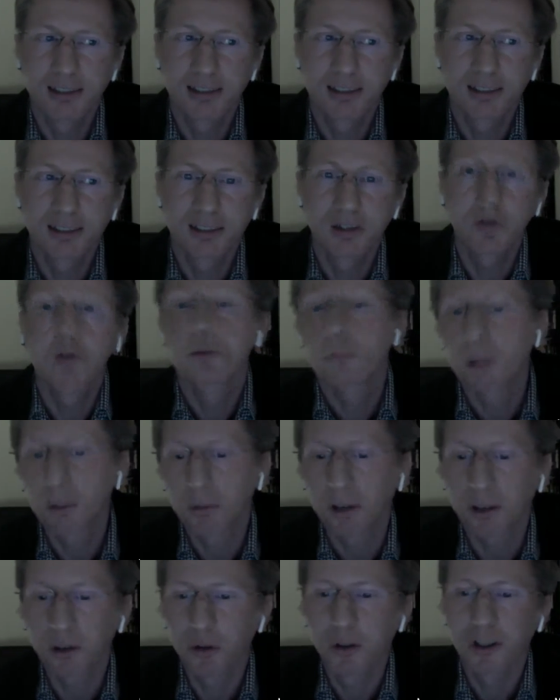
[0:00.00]
those
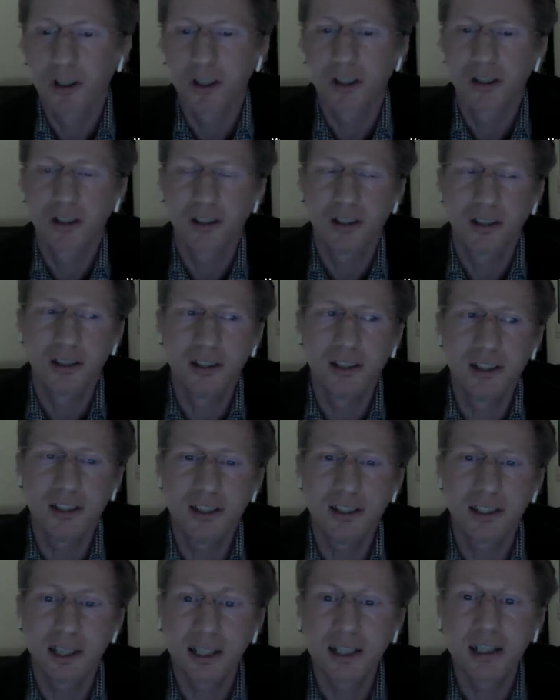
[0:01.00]
people who are
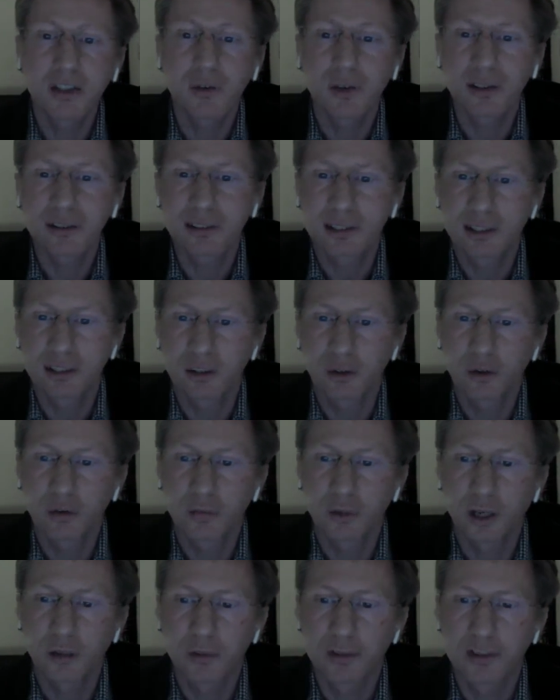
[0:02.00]
interested in those
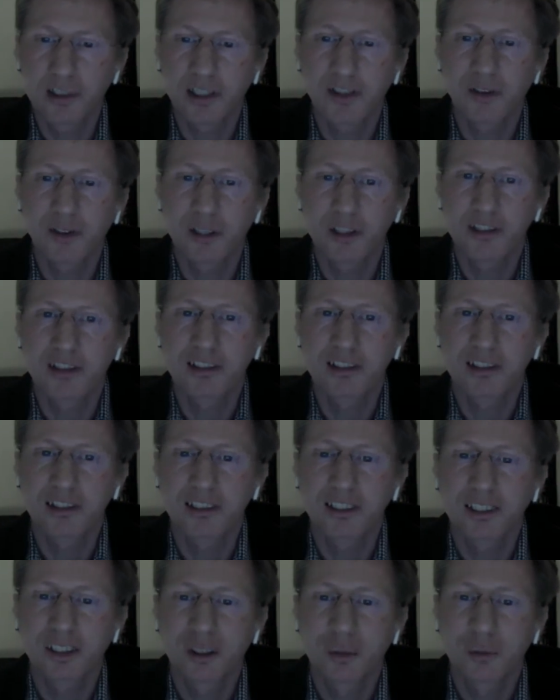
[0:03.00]
privacy coins,
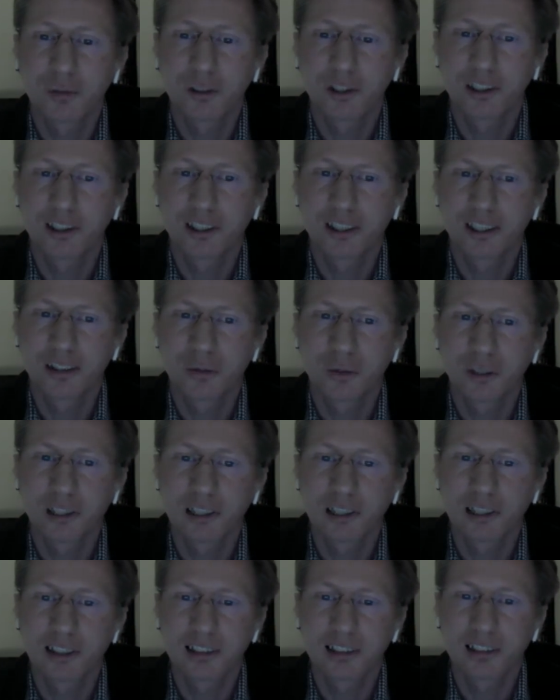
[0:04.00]
hopefully they
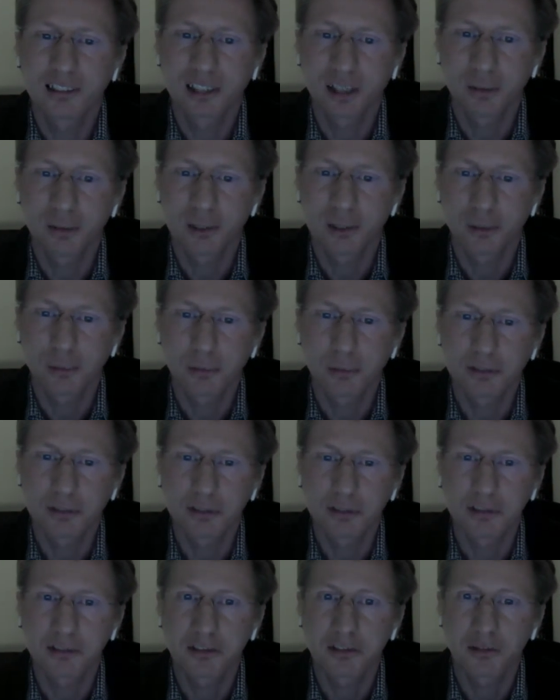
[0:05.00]
will discover that
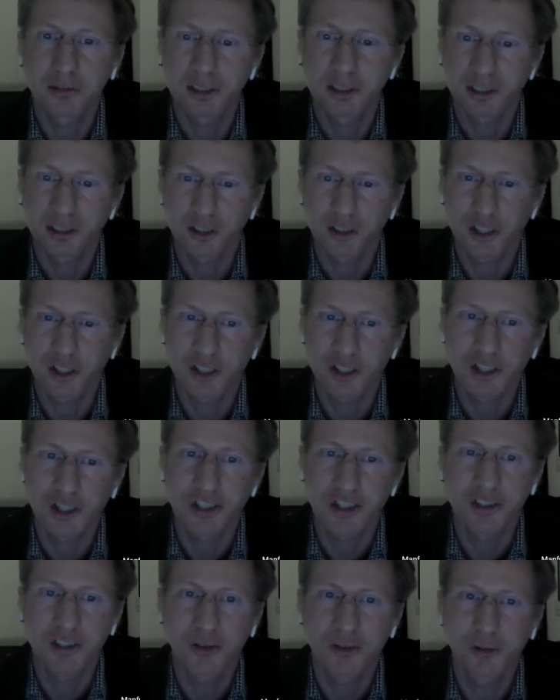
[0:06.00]
this is the right
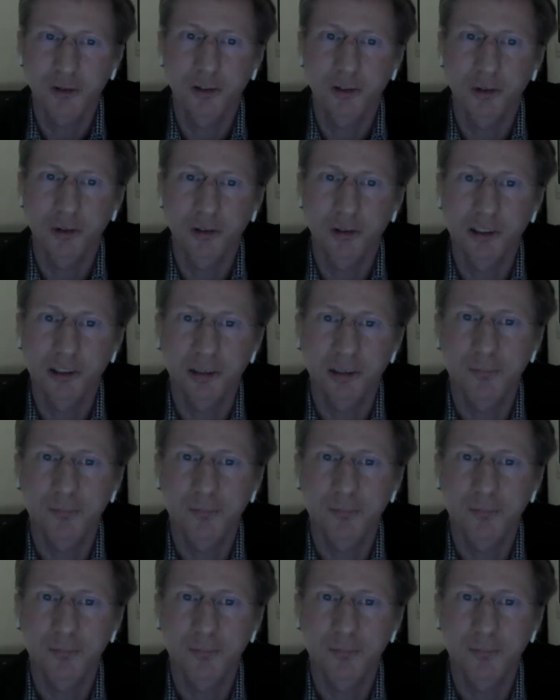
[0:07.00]
exchange to use it.